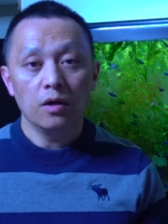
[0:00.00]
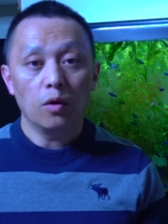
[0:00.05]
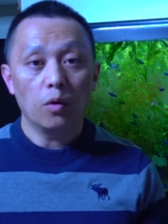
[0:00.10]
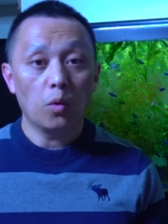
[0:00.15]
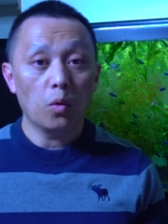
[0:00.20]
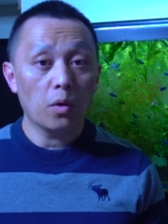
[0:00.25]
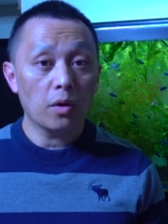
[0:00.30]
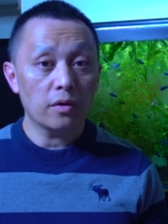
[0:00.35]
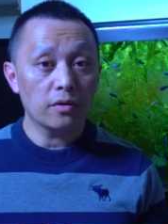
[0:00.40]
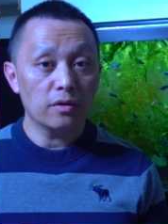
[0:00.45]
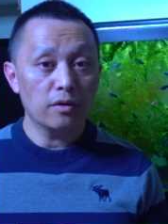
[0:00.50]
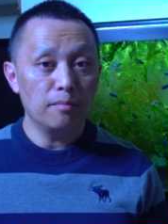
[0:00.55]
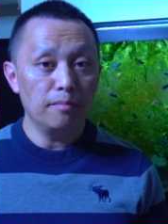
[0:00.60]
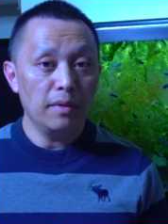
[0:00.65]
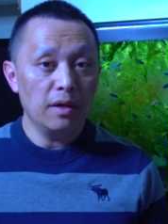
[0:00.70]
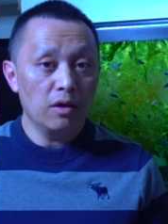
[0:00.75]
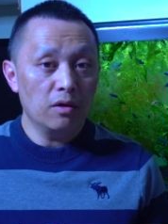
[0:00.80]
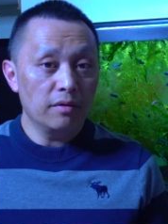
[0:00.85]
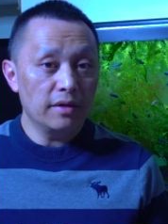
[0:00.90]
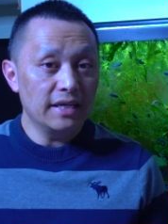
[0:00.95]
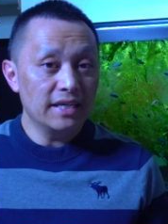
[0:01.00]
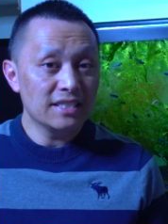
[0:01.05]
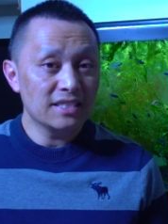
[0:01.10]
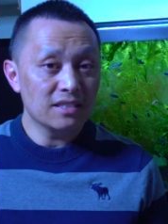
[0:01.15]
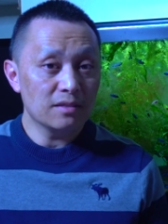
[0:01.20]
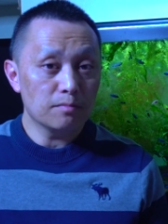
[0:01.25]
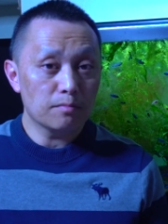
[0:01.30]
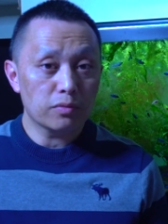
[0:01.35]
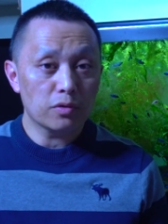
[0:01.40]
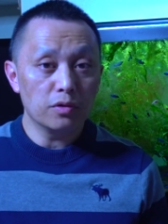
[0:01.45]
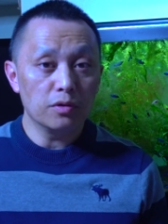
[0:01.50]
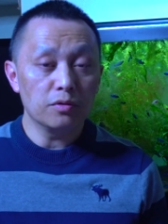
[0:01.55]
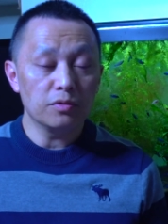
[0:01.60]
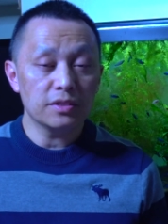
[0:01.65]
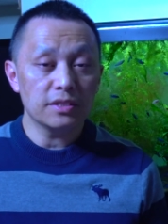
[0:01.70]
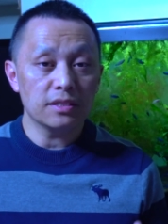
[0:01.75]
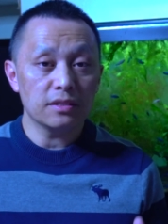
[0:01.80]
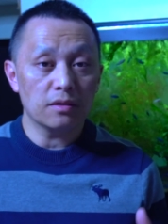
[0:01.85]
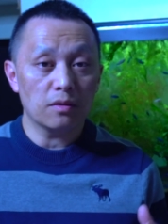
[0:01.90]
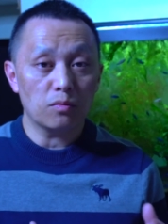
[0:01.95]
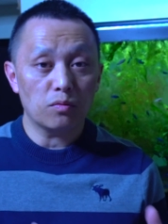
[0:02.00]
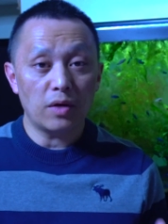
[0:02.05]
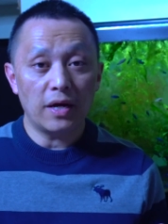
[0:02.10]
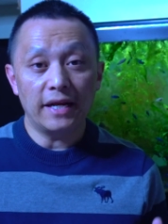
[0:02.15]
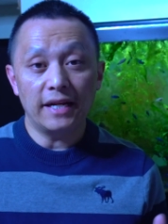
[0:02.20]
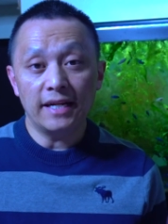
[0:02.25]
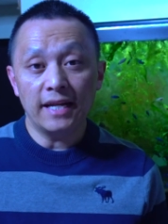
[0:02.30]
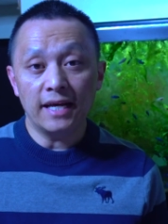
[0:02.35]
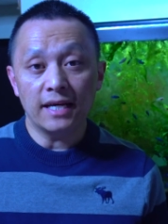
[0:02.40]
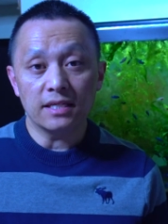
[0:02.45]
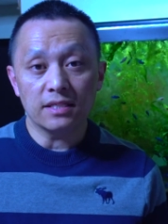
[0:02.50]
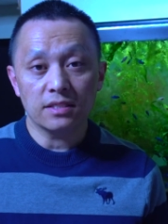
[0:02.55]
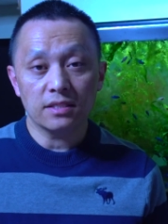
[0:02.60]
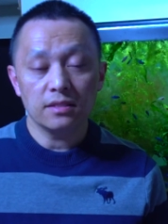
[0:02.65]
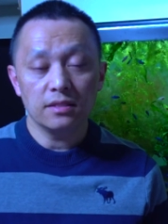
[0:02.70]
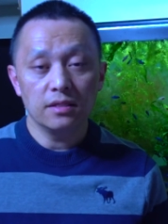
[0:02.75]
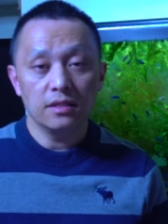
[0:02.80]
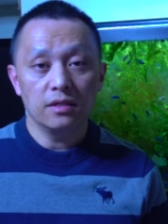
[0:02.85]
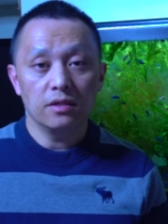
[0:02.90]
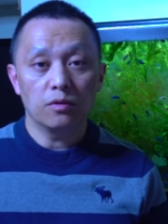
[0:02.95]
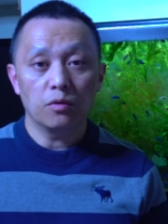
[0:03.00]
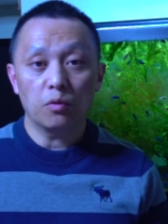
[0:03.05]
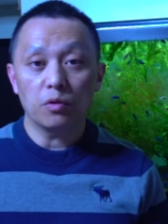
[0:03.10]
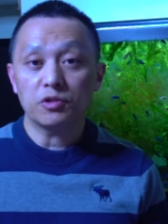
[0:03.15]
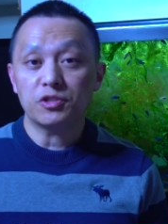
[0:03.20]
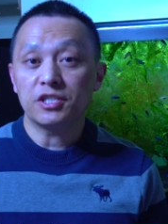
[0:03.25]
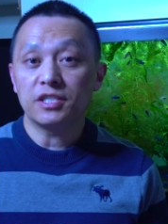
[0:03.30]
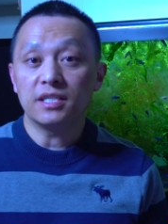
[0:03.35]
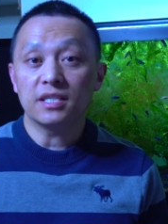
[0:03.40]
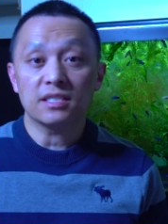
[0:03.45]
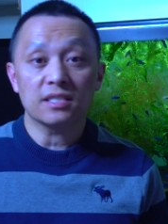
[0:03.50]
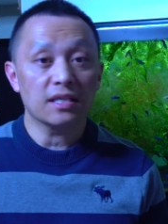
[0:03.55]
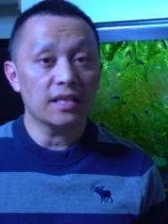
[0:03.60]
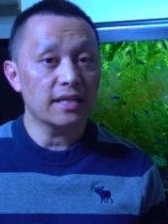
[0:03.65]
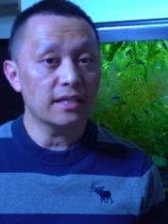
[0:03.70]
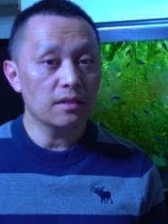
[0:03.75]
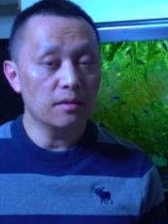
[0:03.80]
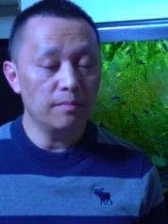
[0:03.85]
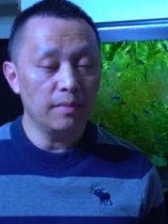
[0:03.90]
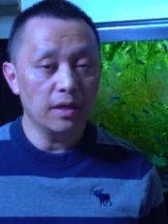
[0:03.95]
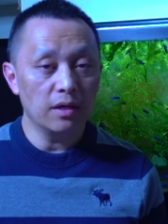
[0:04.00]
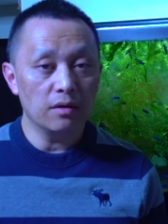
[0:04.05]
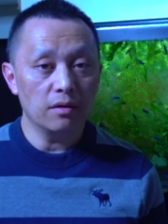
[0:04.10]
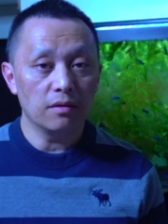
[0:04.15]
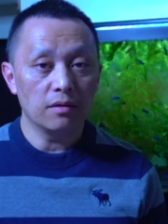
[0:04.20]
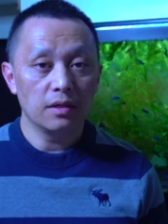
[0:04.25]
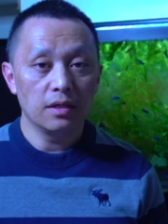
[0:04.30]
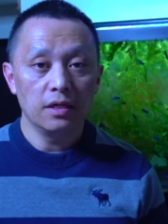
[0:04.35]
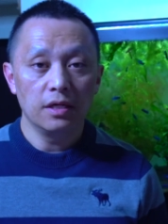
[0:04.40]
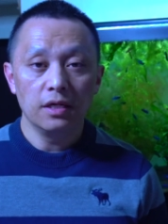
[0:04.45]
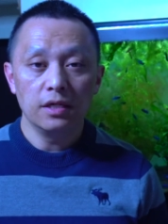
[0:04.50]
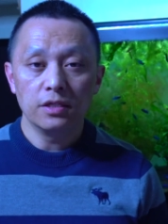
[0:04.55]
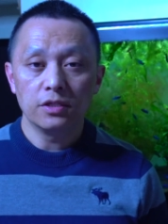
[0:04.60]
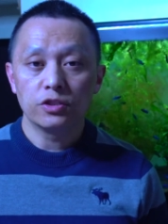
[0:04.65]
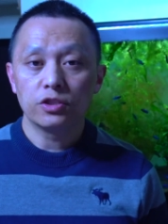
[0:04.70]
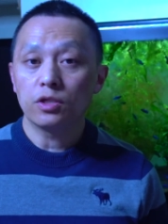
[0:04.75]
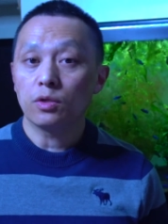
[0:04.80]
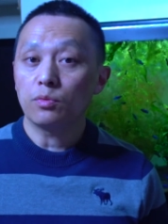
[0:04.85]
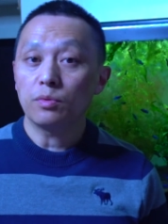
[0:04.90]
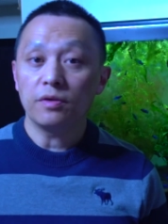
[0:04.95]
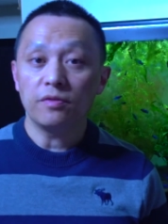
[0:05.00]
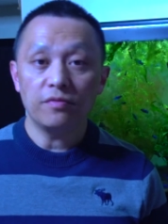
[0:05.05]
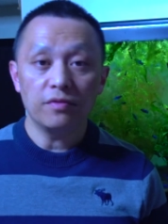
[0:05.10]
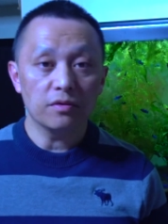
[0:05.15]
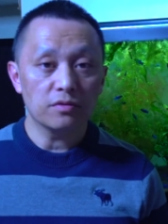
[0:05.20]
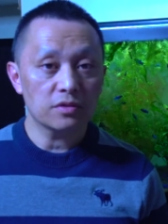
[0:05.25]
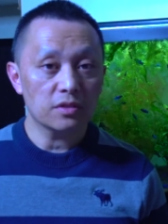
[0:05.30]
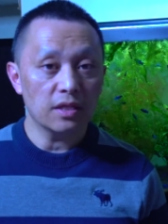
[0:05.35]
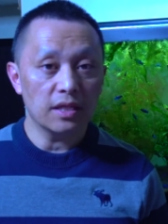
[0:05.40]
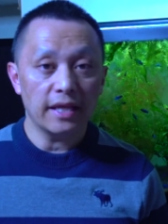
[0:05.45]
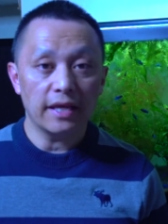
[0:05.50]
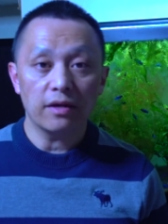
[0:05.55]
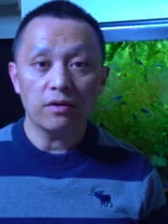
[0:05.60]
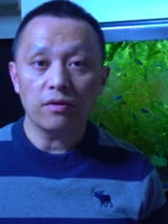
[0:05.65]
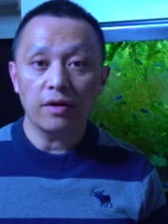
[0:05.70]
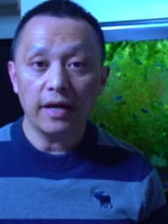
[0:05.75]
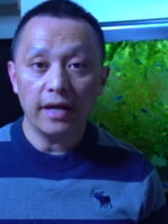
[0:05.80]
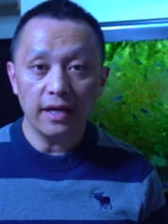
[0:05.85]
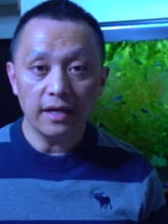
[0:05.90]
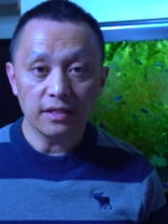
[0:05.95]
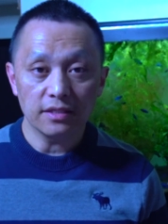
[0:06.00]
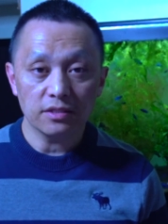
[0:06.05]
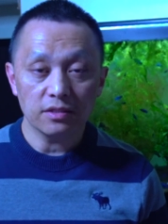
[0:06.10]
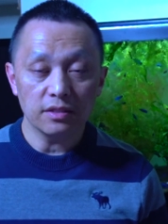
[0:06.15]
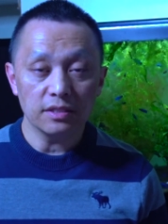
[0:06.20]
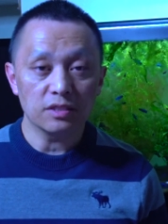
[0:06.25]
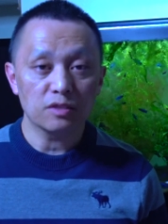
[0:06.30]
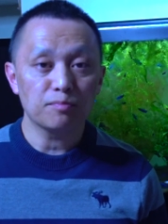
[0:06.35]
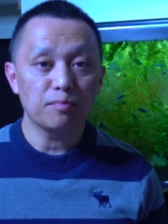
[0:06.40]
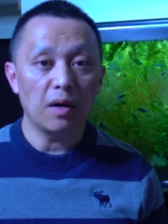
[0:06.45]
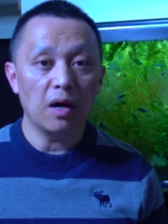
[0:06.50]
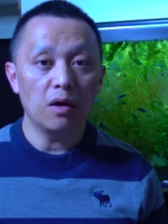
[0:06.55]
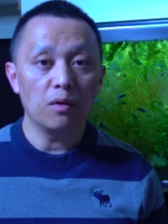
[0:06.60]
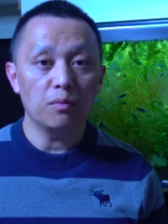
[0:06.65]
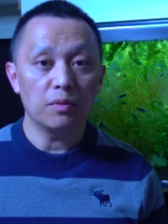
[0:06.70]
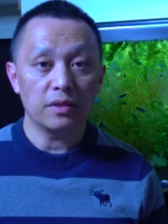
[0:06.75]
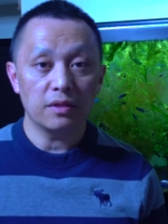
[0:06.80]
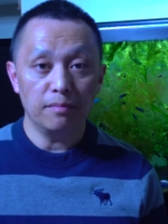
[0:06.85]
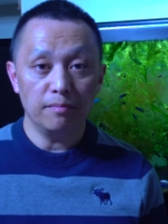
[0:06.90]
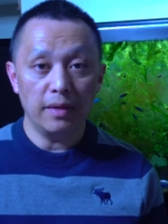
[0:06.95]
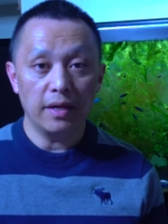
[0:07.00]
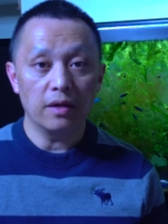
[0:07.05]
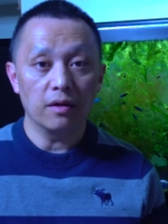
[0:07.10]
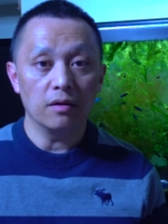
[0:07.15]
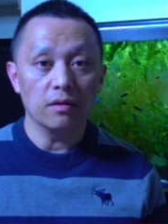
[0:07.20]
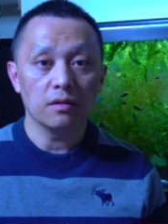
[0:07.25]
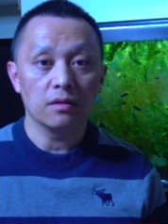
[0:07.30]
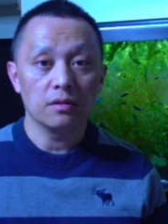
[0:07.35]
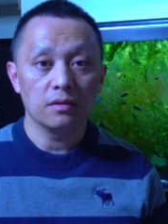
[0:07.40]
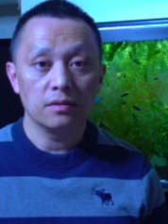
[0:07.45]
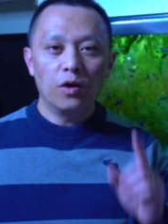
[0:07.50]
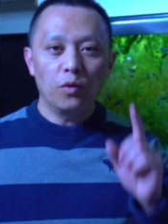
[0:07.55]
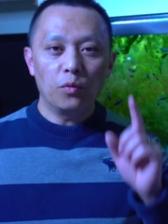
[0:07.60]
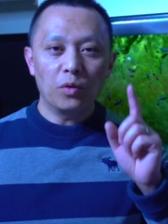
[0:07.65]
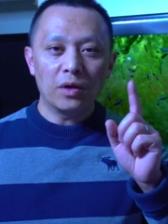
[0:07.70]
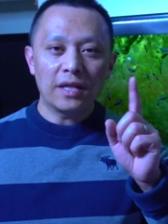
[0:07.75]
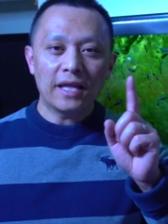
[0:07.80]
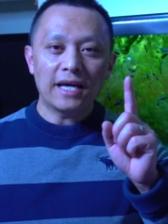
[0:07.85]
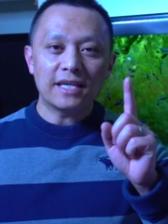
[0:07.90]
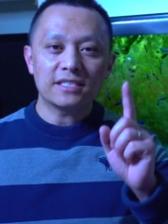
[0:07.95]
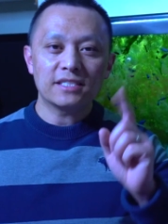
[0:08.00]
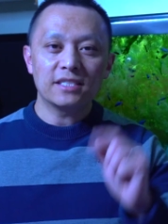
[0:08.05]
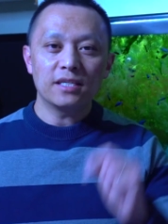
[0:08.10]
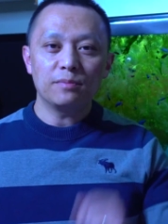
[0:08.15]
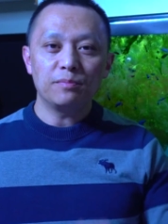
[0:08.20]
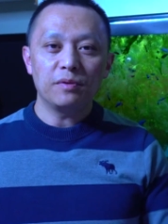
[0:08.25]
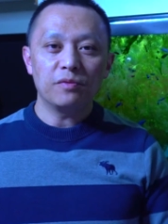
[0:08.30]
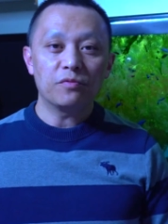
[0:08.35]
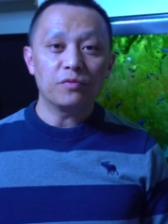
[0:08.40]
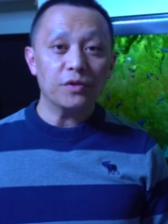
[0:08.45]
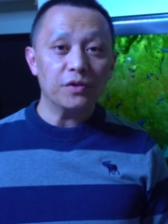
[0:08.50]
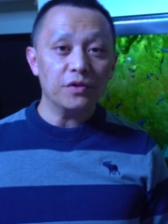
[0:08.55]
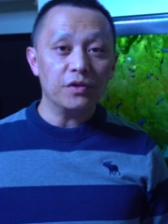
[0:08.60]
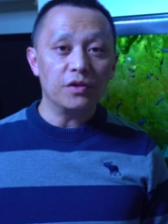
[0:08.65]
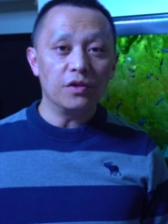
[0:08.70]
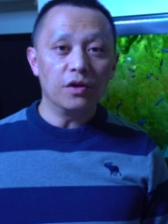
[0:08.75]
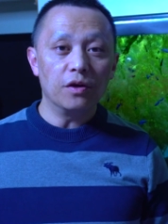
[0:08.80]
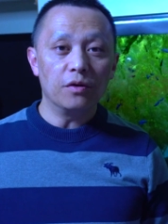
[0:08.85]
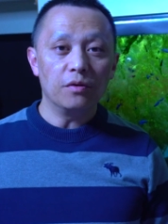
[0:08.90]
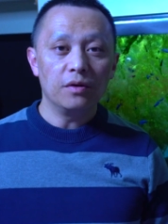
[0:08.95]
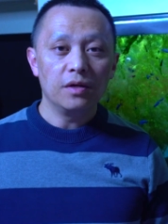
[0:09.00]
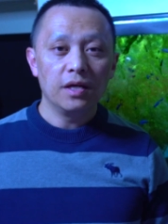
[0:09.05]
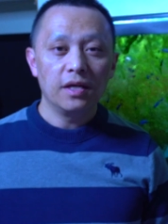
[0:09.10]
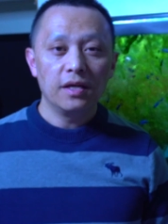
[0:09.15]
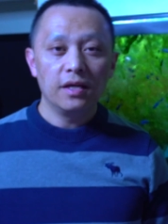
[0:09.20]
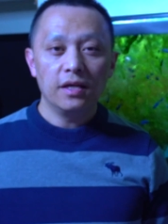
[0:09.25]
or the male isn't producing the right nest, or she doesn't like the male, she'll refuse to lay her eggs and spawn with the male. One last tip before you go.